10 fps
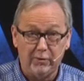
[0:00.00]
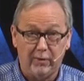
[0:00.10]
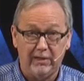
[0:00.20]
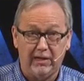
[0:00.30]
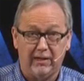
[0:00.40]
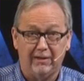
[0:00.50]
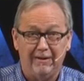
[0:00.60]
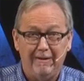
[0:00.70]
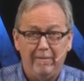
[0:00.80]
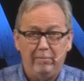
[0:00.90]
what he says
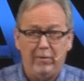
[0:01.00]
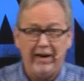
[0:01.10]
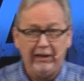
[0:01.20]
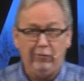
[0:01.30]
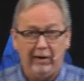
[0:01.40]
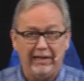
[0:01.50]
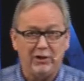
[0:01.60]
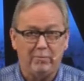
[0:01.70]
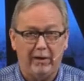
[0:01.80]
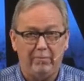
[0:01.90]
be radically
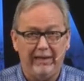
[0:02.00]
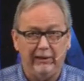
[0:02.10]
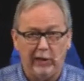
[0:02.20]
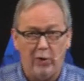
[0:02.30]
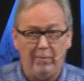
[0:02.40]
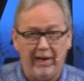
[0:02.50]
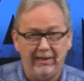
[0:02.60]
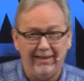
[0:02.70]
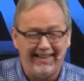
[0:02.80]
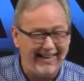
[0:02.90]
righteous by being low
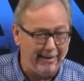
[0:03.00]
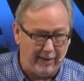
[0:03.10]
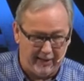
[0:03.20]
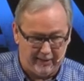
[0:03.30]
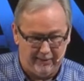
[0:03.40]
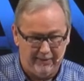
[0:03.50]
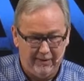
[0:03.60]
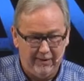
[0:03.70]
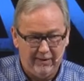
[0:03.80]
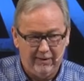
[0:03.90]
minded, not high minded.
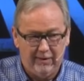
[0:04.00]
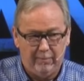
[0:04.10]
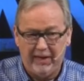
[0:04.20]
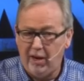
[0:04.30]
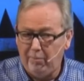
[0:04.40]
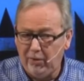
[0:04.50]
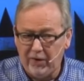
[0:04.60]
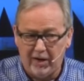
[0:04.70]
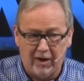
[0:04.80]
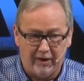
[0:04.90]
Be humble,
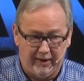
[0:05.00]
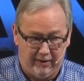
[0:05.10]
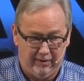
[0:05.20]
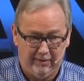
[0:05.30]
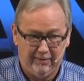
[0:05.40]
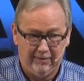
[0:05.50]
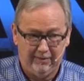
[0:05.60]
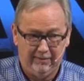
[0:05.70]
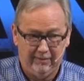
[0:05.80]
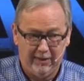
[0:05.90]
not cocky.
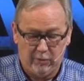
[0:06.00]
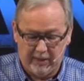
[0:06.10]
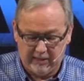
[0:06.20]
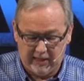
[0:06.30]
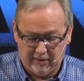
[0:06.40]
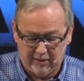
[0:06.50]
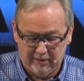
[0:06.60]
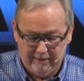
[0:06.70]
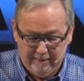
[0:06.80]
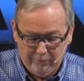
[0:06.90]
That's what he says.
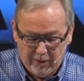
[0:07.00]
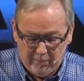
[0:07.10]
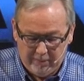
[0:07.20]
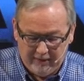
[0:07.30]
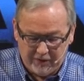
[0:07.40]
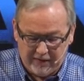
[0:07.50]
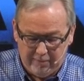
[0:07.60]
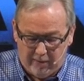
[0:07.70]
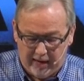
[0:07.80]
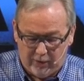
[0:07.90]
Be of the
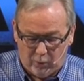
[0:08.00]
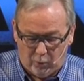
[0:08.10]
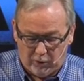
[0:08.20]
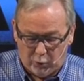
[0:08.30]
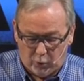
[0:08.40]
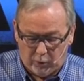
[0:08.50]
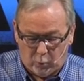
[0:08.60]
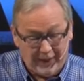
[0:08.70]
same mind toward one